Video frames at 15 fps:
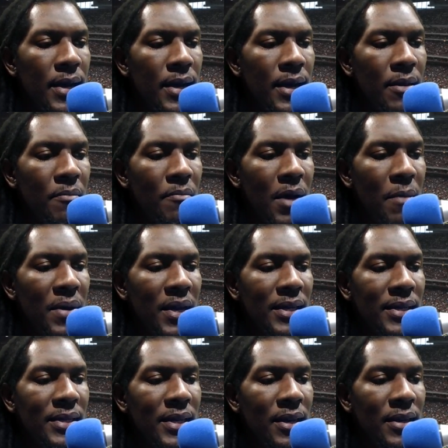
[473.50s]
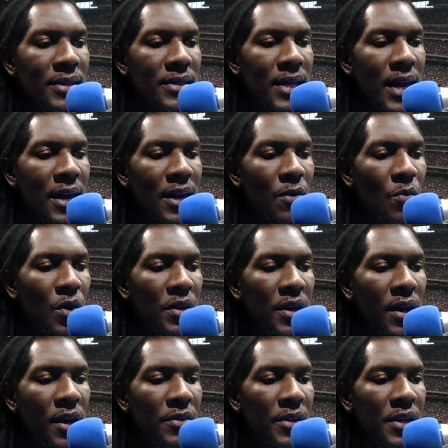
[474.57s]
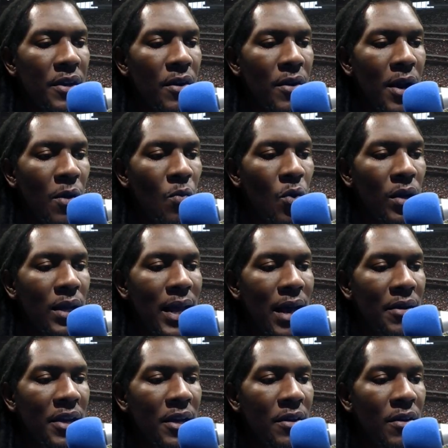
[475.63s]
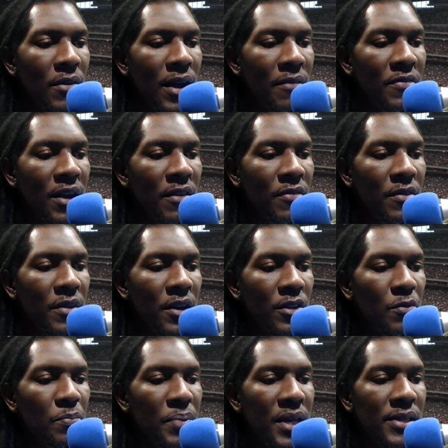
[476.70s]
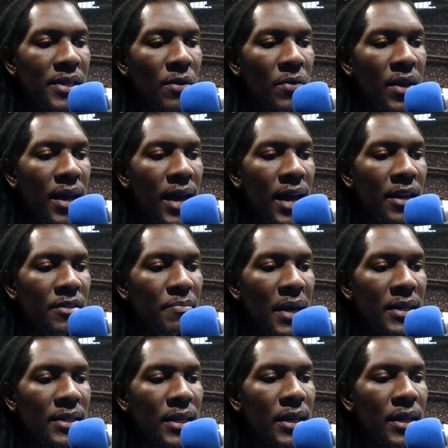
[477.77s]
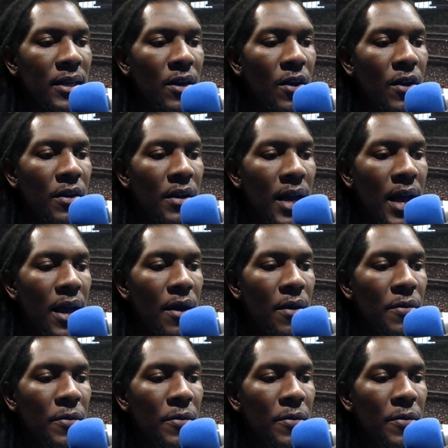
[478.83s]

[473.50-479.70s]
my biggest deal is that I didn't want DeAndre getting hurt. I didn't want Clowney getting hurt after every other piece that we had has basically gone down